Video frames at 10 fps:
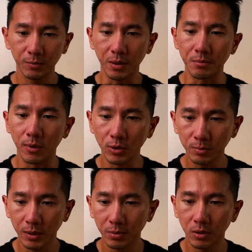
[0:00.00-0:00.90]
but most
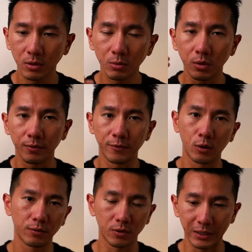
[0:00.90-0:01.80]
people will
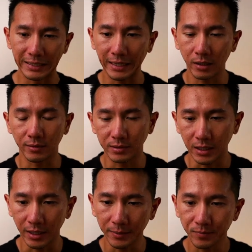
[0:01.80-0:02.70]
vote for the negative side,